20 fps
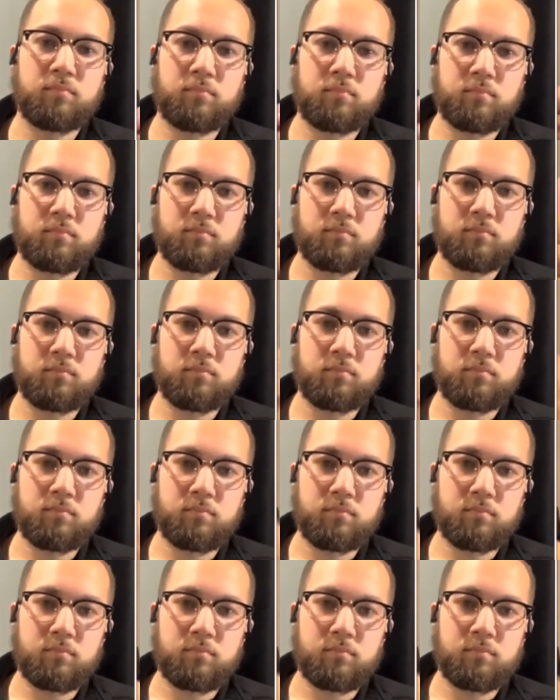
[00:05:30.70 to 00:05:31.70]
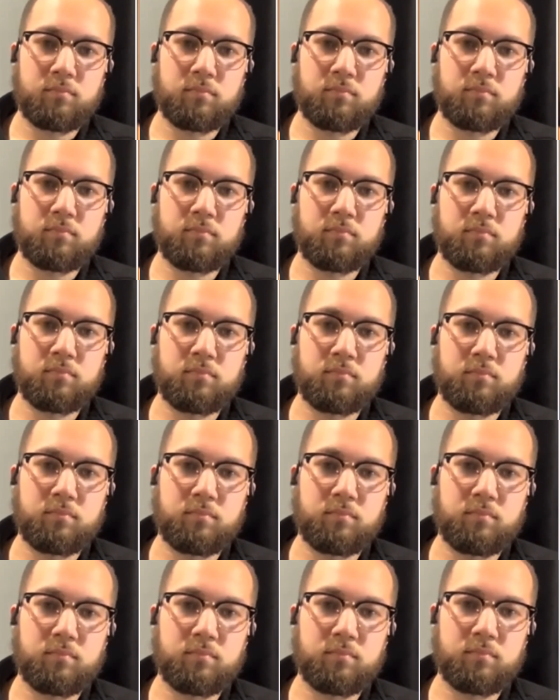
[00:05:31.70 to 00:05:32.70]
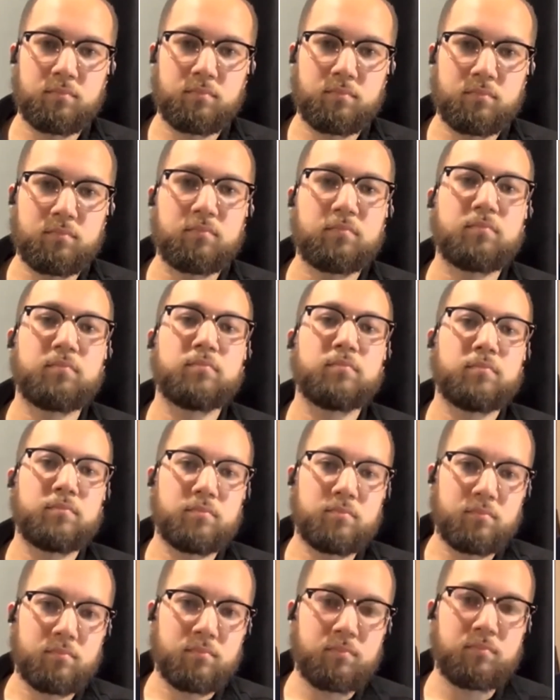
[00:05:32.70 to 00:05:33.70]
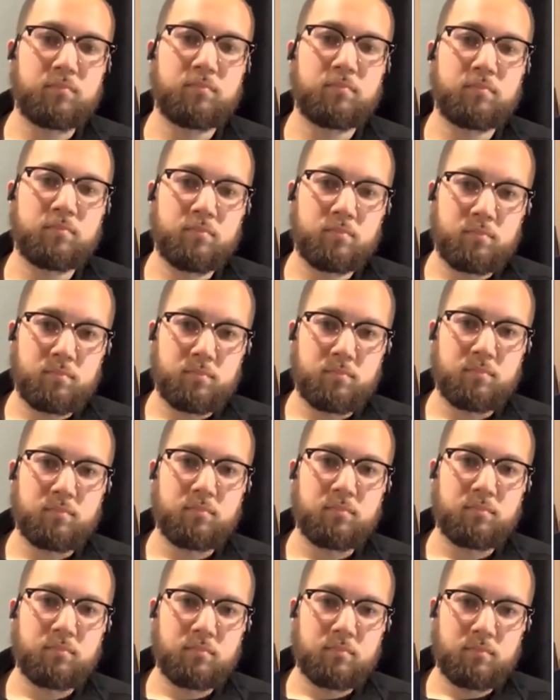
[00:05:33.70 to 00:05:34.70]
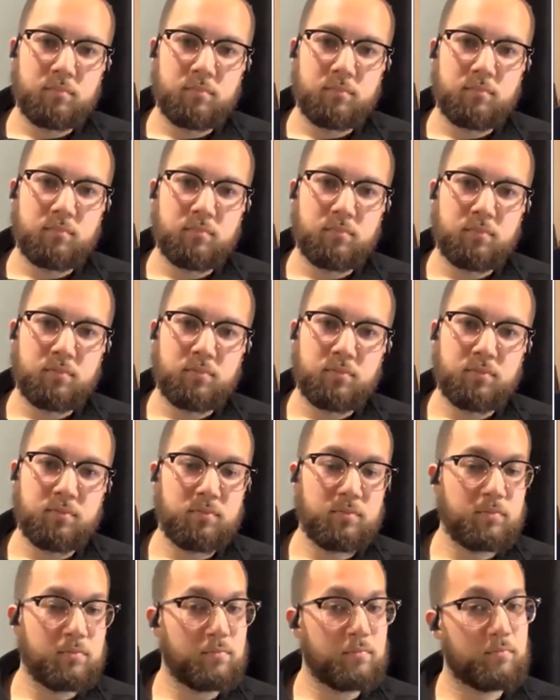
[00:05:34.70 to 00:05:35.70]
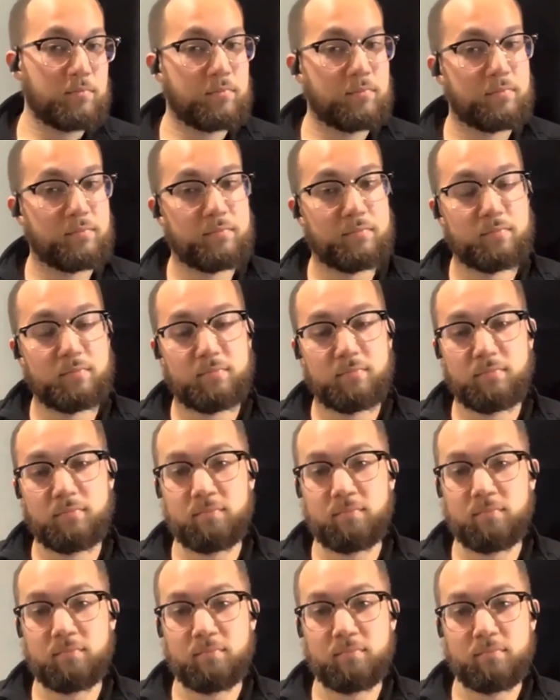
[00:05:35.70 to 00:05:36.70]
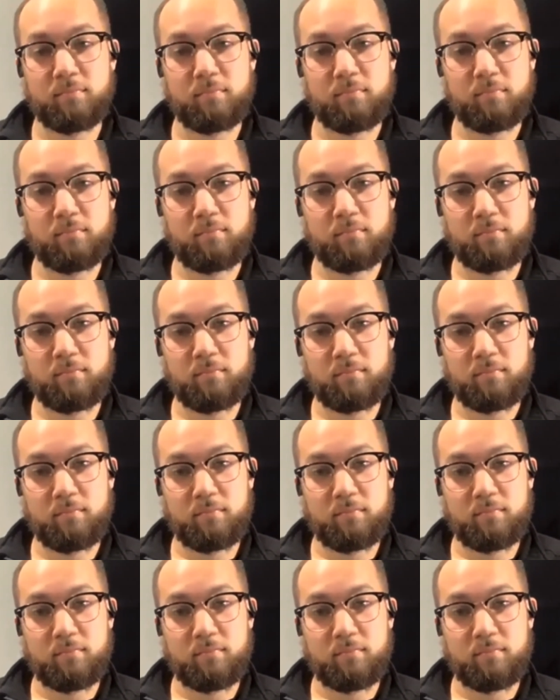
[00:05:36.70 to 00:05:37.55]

(silent)